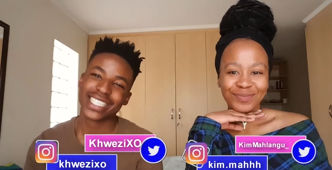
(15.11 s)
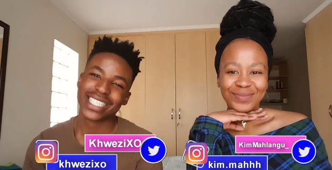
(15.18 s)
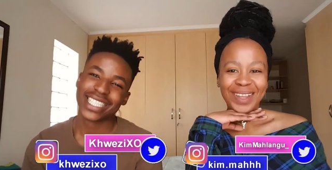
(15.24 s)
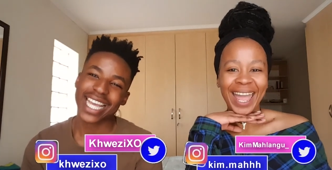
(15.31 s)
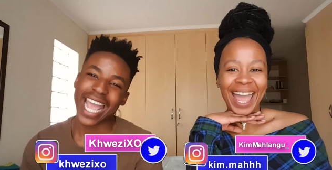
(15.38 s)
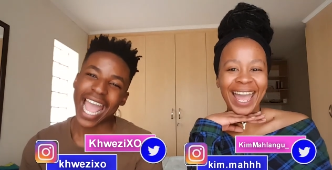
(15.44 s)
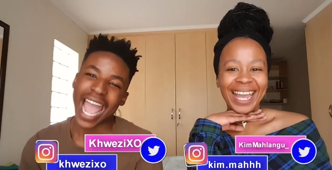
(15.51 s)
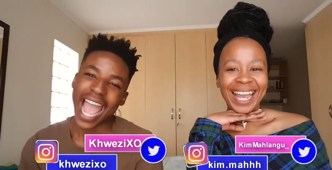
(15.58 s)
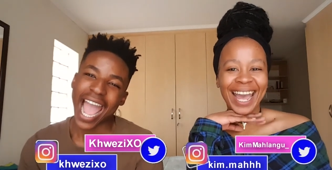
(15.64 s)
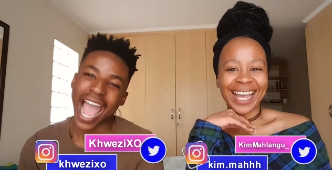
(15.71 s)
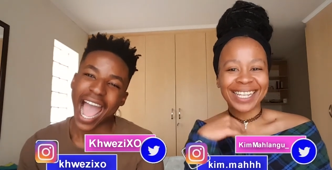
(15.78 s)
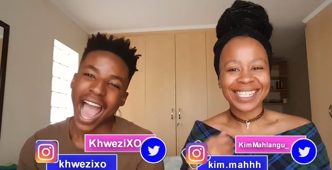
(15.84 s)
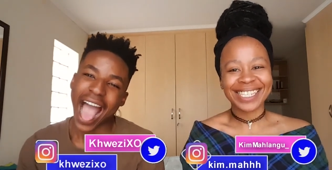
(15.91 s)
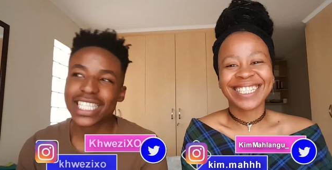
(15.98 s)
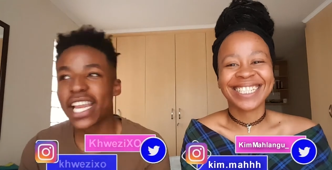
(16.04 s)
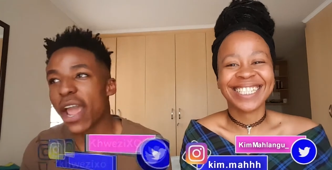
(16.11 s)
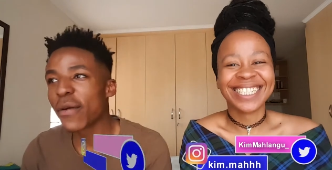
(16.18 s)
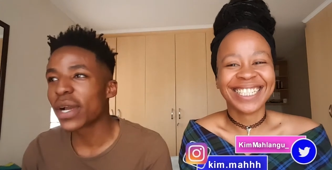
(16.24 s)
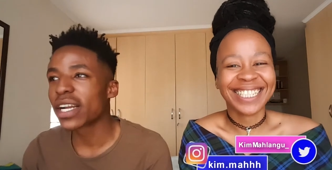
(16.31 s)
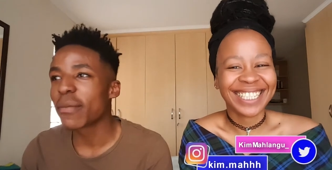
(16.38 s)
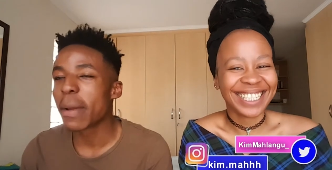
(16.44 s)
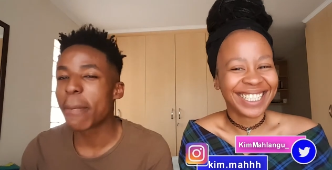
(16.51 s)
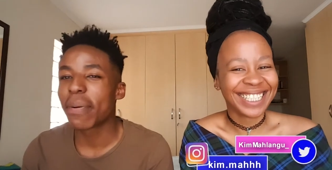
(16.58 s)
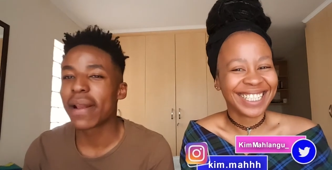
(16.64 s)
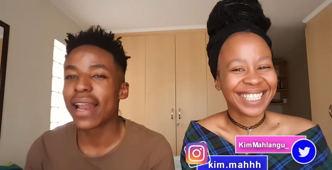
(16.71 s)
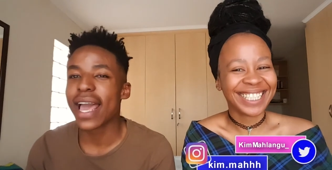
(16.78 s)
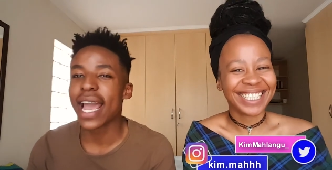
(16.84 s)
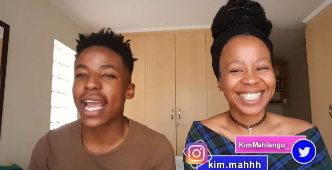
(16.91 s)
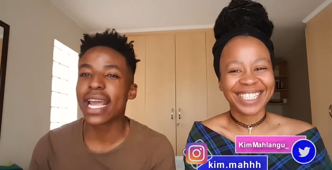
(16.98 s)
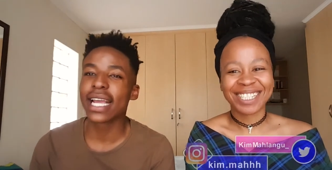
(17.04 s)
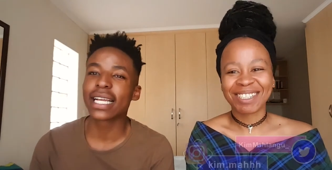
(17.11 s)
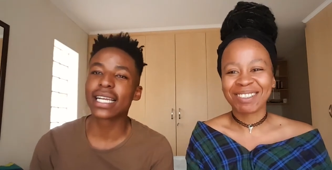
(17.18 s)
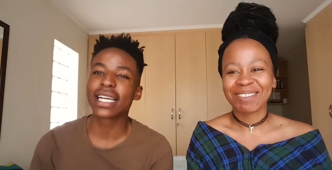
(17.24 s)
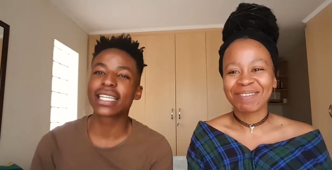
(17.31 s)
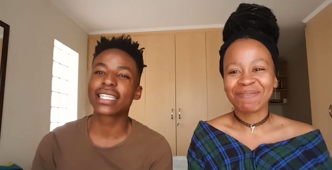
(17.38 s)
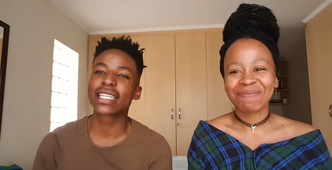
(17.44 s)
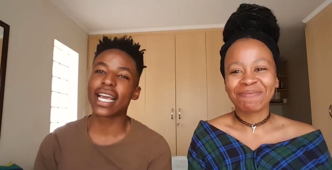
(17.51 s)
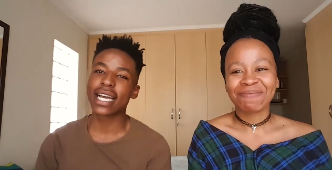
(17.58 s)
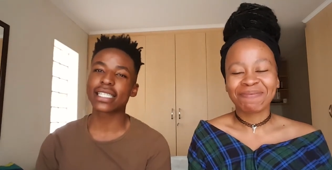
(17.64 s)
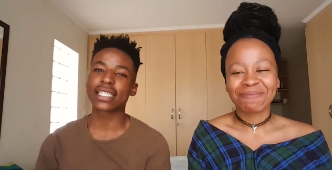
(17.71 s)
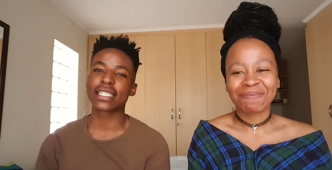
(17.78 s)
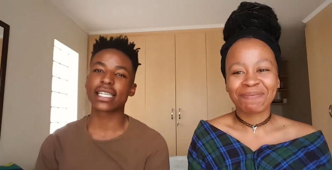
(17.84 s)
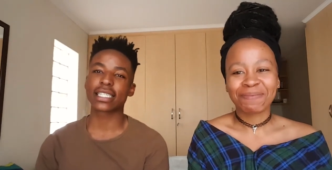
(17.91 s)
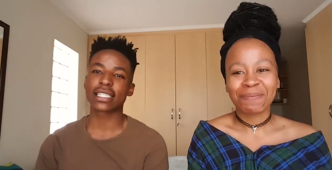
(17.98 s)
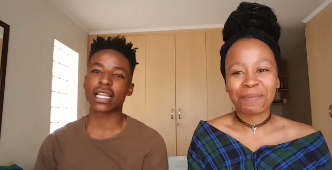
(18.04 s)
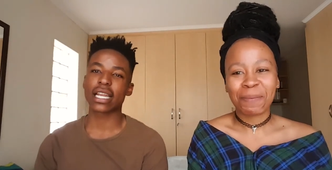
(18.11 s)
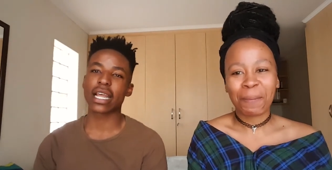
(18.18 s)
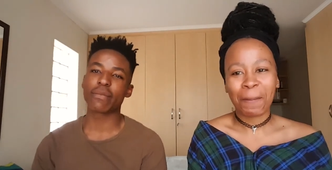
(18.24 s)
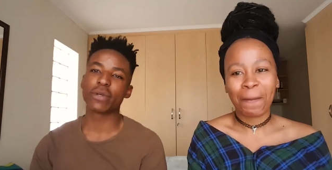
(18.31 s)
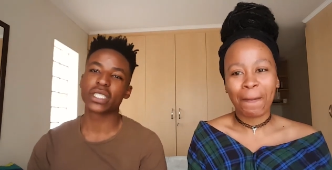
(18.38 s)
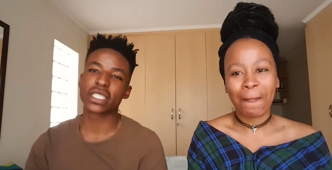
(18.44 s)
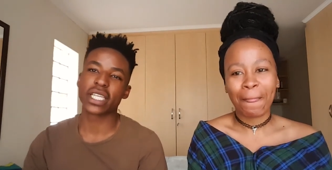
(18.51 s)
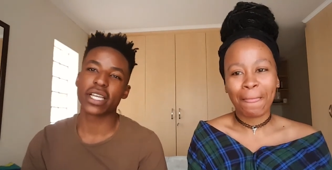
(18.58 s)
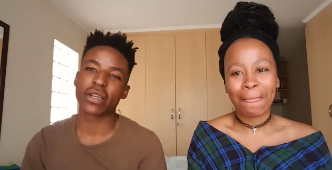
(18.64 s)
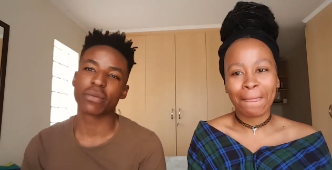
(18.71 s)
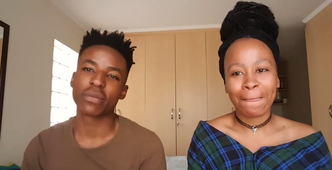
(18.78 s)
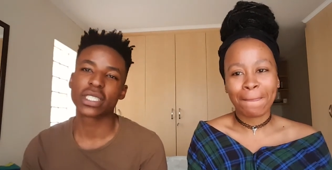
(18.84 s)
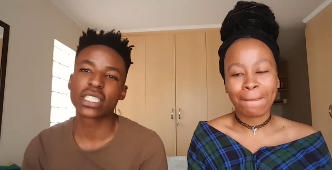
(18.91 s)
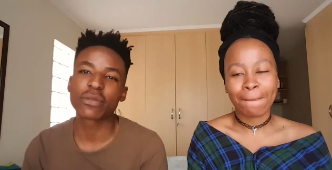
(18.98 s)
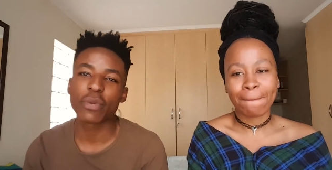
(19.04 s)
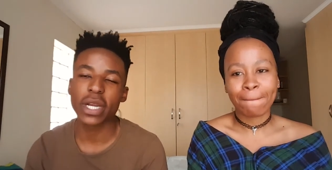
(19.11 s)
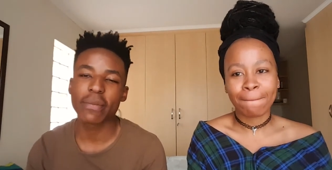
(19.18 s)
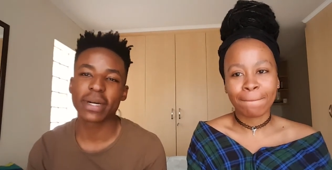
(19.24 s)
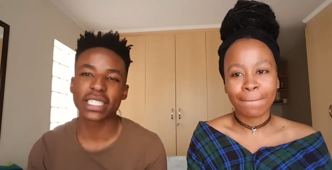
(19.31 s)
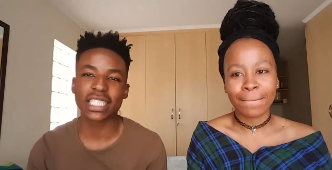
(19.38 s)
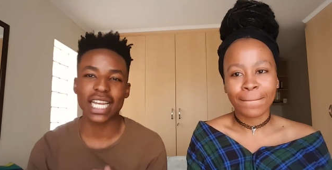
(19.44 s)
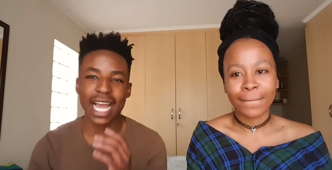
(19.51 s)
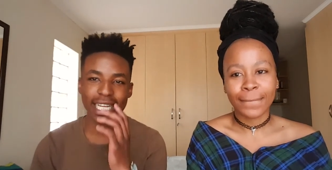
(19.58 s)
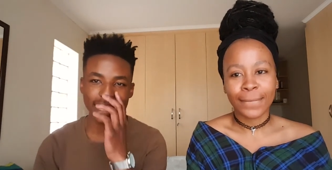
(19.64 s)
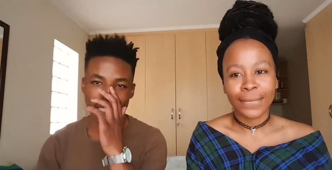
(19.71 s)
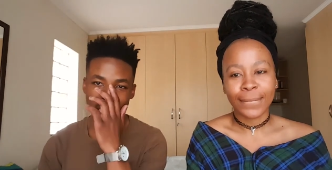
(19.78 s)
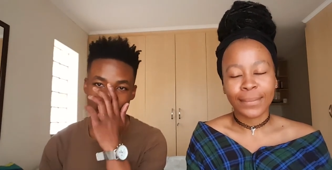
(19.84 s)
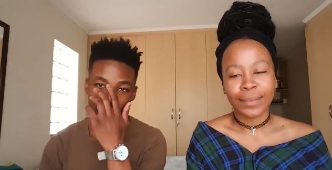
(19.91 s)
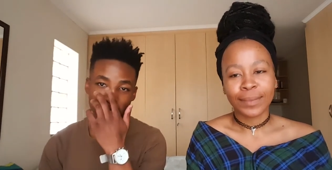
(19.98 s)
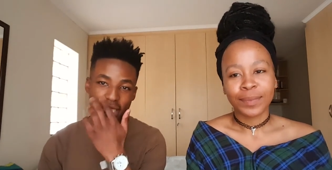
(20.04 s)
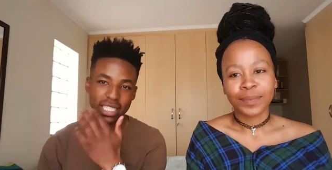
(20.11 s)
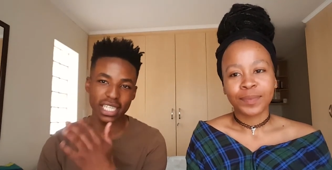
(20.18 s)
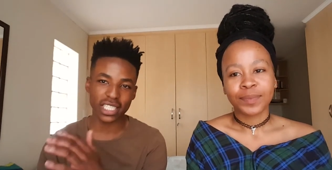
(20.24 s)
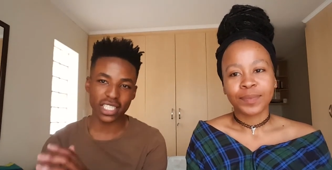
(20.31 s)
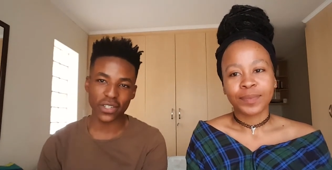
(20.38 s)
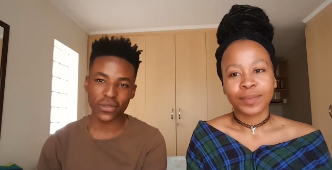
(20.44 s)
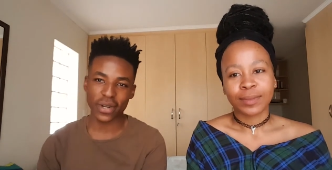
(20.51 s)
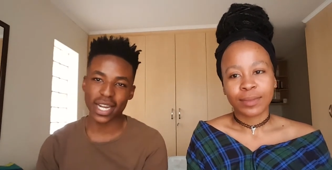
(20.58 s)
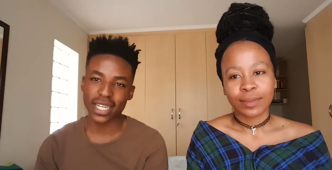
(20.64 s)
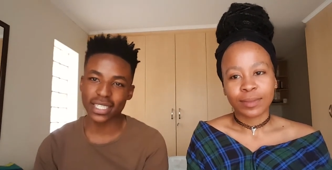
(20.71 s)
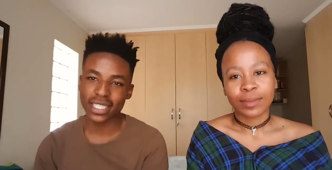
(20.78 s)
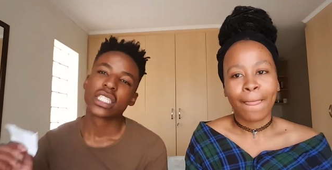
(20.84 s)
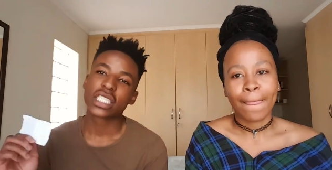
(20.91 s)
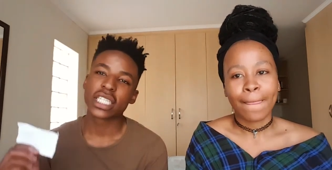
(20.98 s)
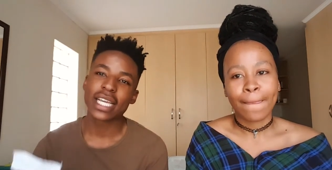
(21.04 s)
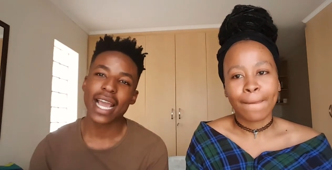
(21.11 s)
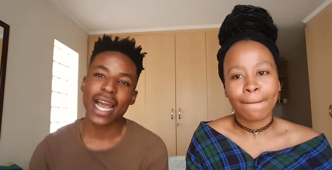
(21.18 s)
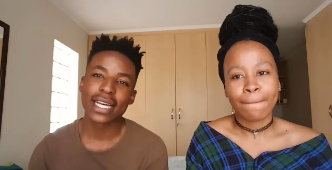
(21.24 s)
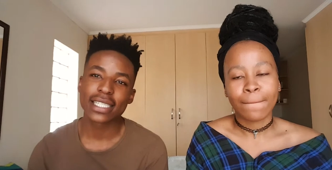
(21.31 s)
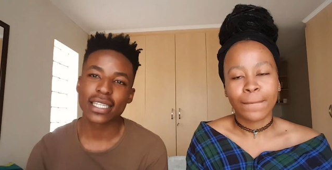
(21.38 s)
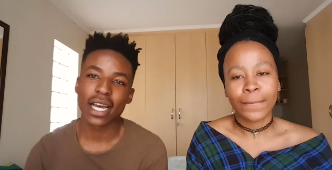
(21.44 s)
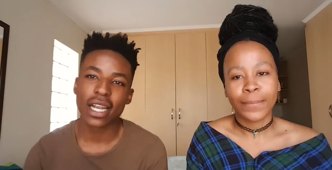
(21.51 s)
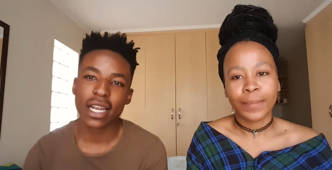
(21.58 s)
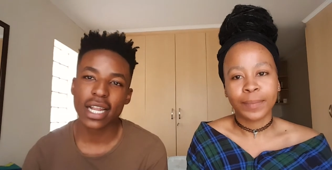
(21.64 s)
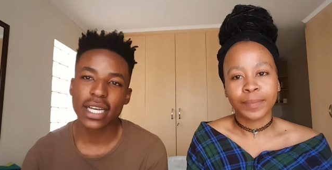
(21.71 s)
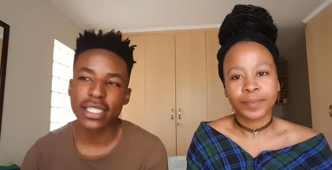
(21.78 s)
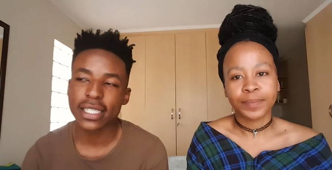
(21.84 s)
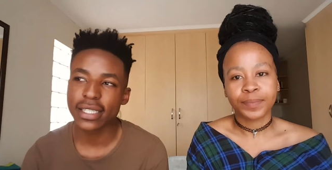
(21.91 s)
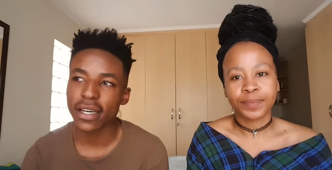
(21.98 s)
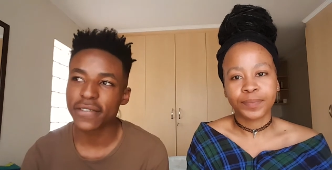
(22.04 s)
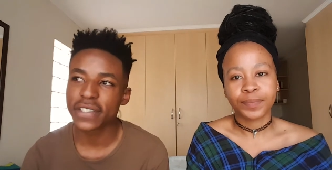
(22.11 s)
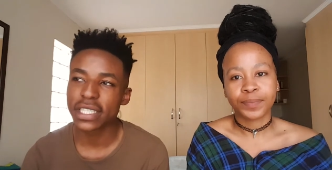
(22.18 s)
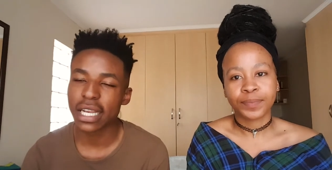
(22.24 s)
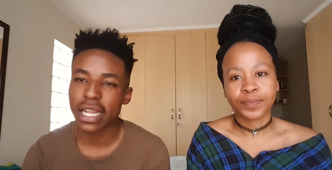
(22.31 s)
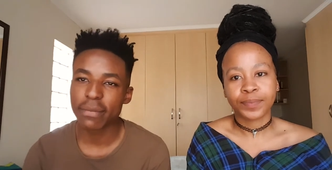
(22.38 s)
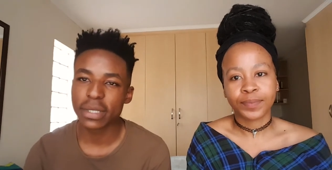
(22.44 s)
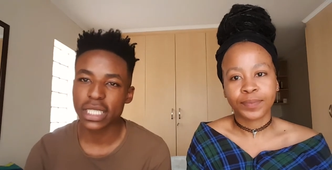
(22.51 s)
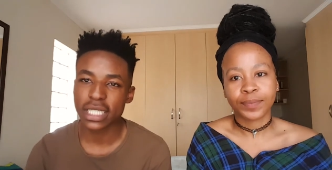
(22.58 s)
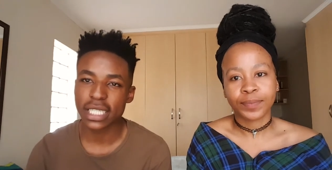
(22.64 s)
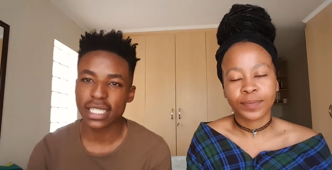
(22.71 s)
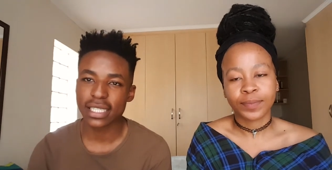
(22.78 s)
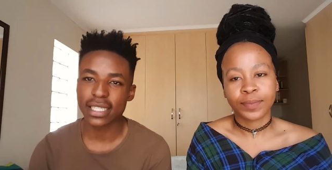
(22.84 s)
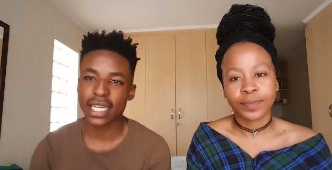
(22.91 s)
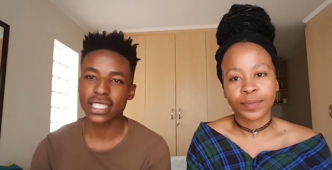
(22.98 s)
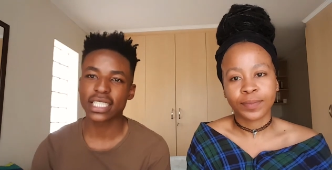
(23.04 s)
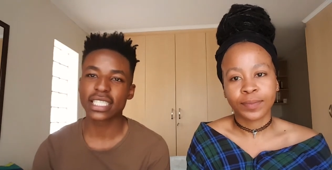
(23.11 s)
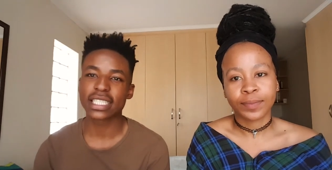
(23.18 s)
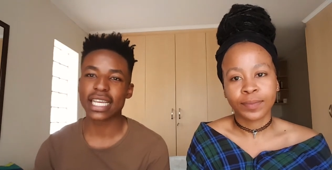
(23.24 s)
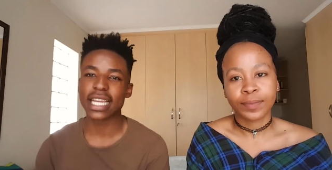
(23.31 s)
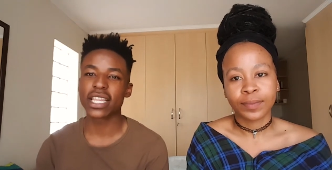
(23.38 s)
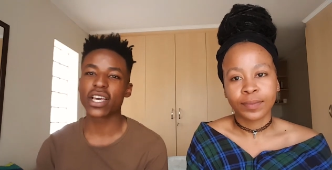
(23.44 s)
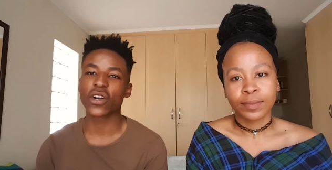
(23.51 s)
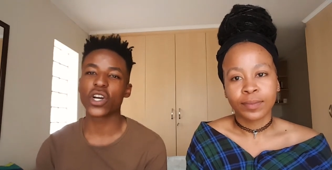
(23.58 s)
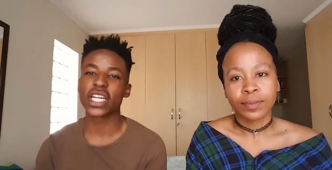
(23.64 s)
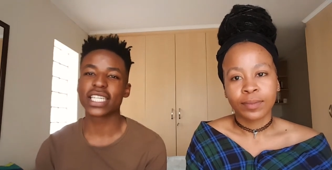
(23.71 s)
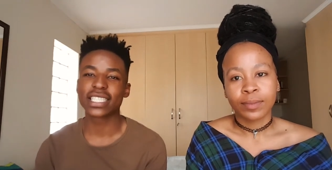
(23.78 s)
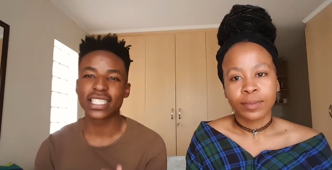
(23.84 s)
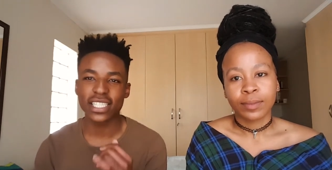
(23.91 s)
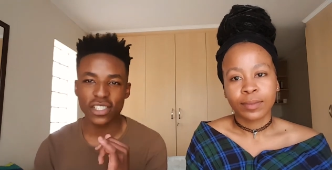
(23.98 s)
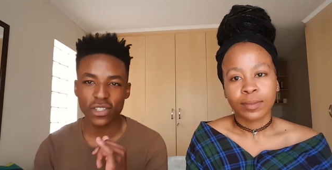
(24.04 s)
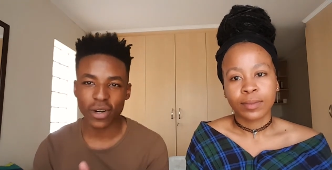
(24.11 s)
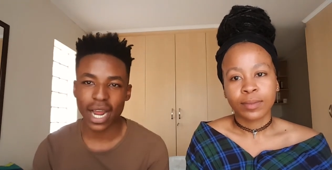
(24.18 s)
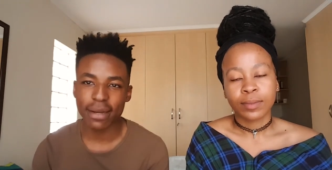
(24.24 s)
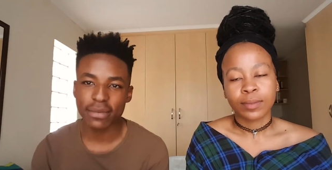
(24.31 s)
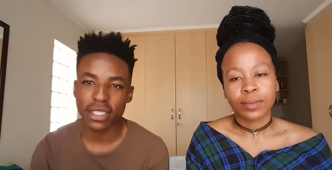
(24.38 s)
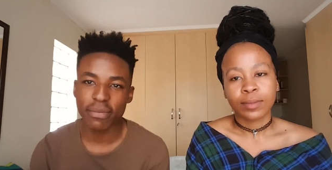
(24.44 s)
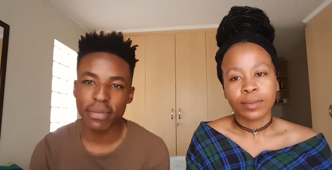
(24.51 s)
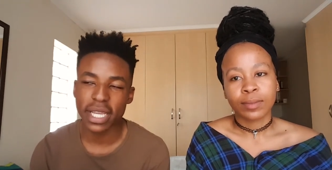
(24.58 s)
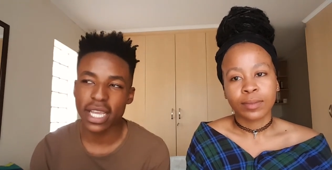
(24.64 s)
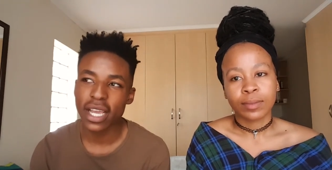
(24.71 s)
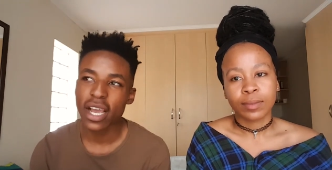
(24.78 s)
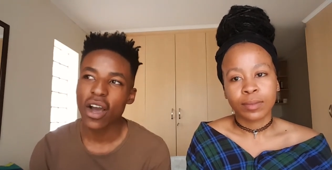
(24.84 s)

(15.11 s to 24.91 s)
Speaker 1: Hi guys. Today we're going to be playing Guess the Celebrity, which is pretty much like celebrity charades. She has a list of celebrities that she's either going to describe to me